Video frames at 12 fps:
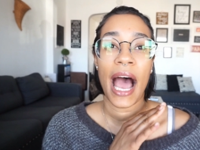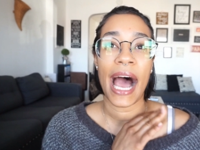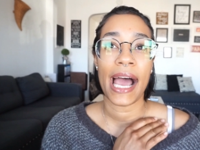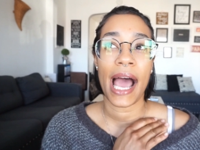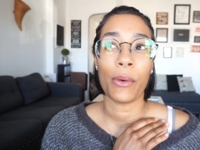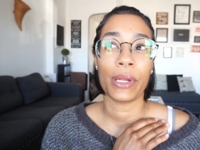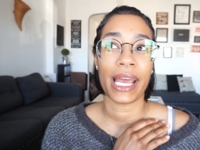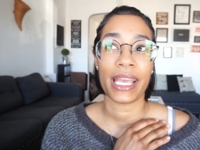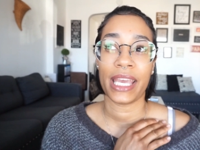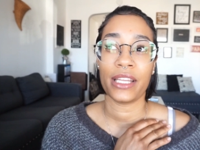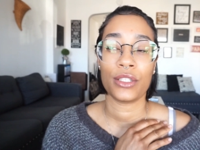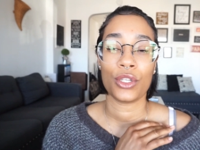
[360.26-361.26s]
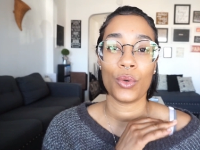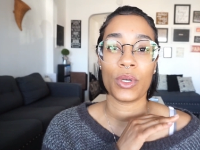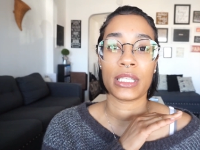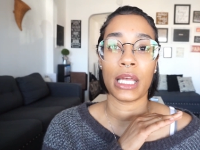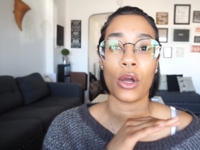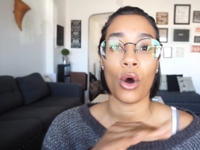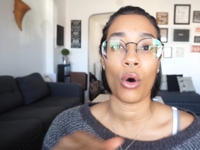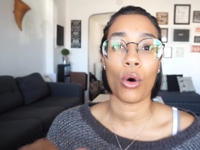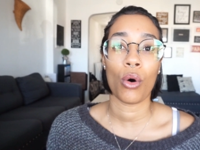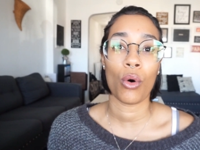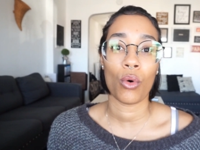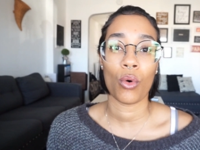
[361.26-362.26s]
I, what I can do is like a
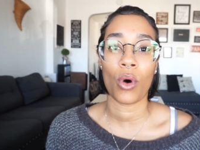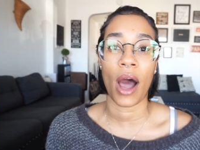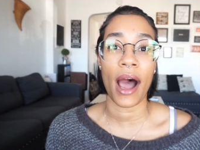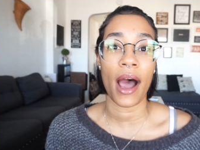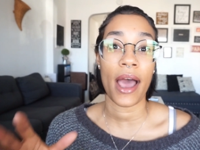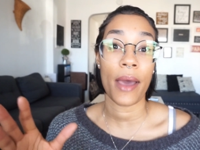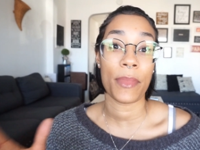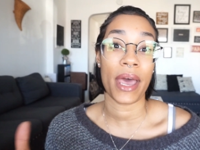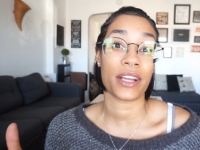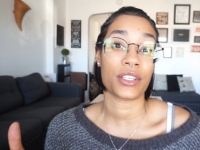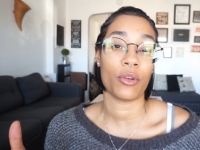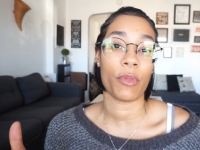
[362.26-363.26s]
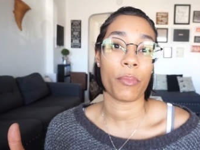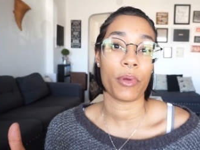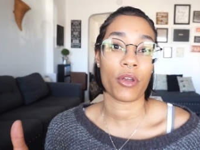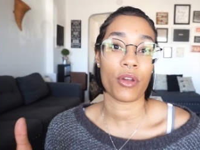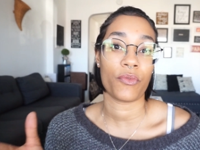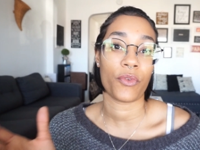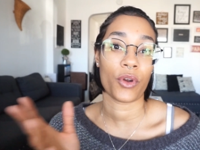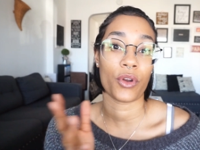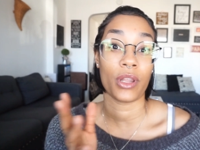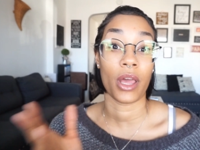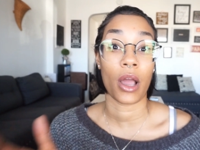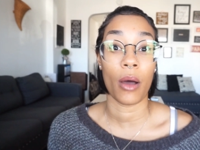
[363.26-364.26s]
whole, I am actually on my period for
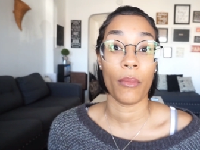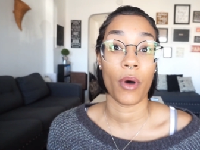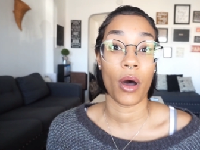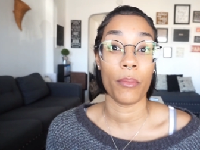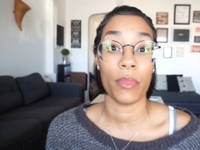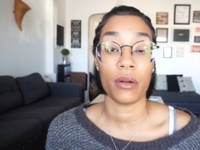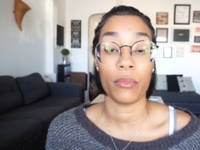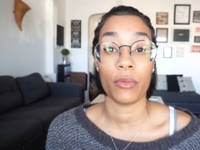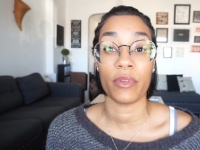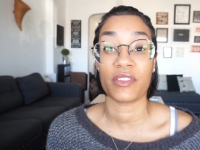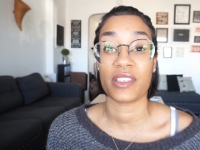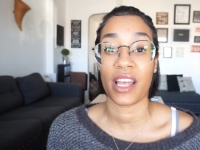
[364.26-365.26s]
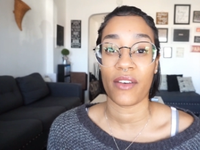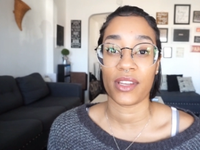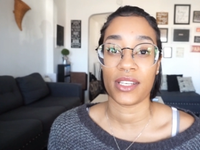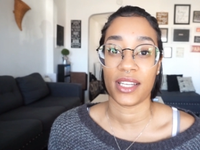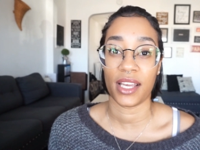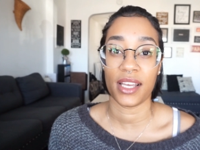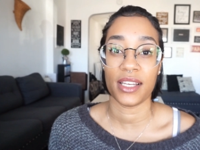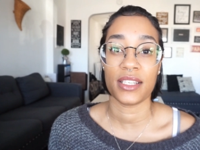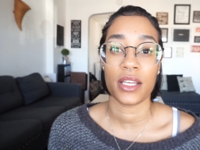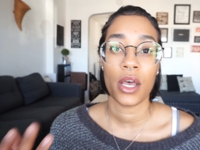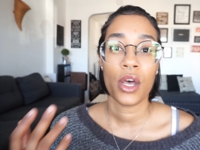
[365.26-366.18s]
like a, a minimum of seven days.